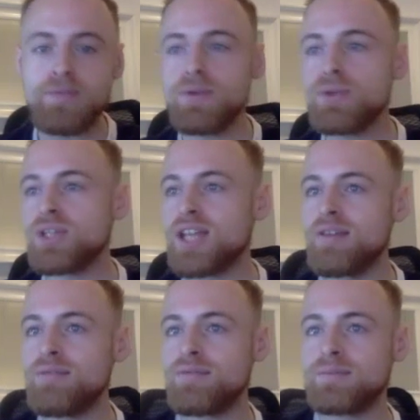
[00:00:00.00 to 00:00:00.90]
you could
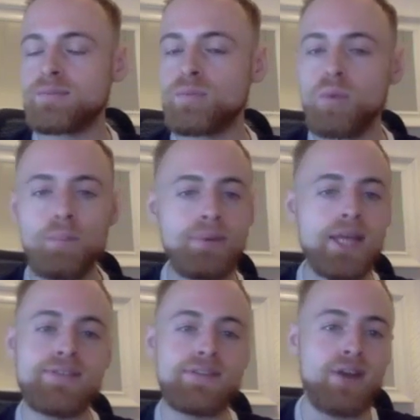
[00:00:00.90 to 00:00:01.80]
give one bit
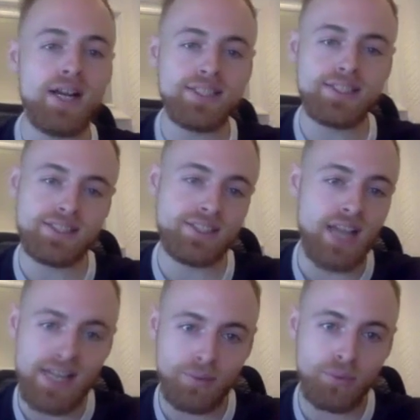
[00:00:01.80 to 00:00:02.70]
of advice to
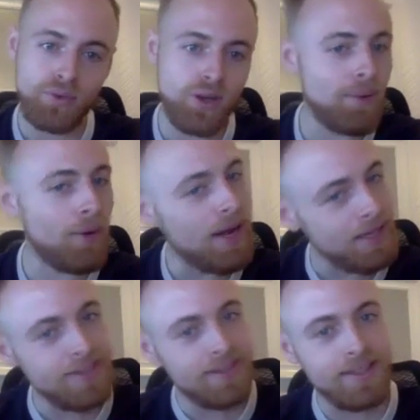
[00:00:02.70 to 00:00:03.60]
anyone about
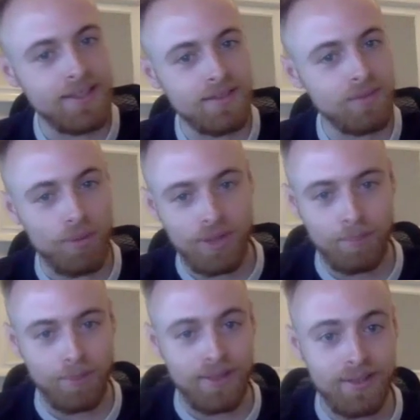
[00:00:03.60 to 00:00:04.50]
anything, what would it
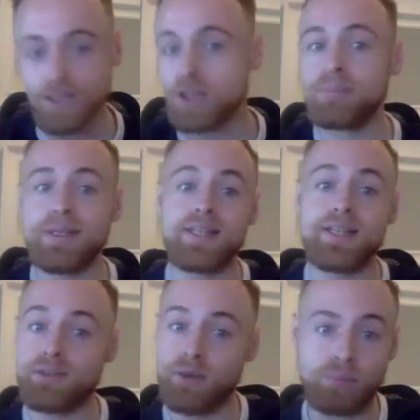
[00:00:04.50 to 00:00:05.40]
be? It could be
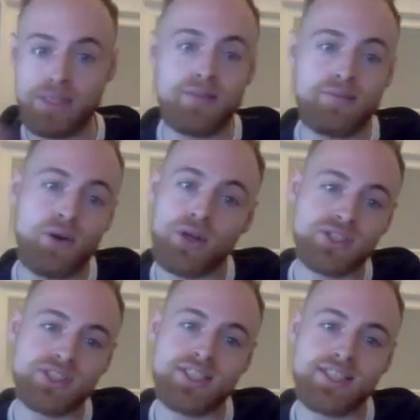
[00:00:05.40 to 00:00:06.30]
completely
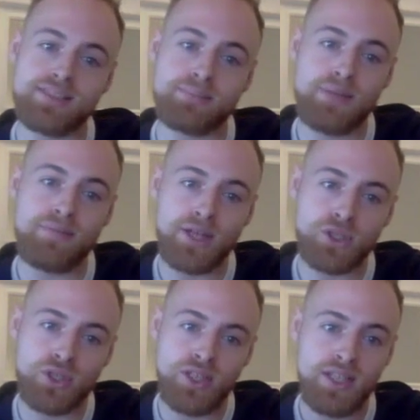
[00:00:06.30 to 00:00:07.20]
focused in additive
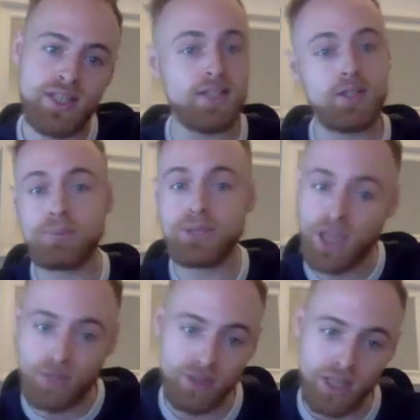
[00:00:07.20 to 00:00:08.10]
manufacturing. It could be
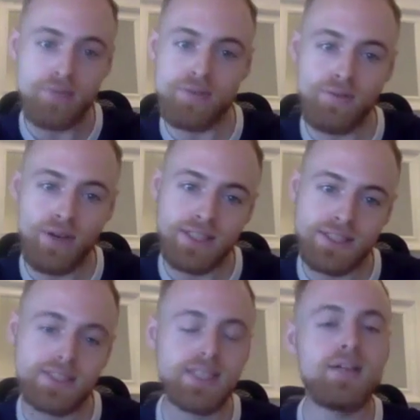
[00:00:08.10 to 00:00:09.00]
general life
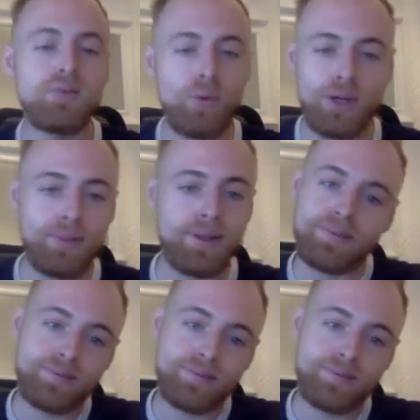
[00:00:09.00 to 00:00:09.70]
advice. What would it be?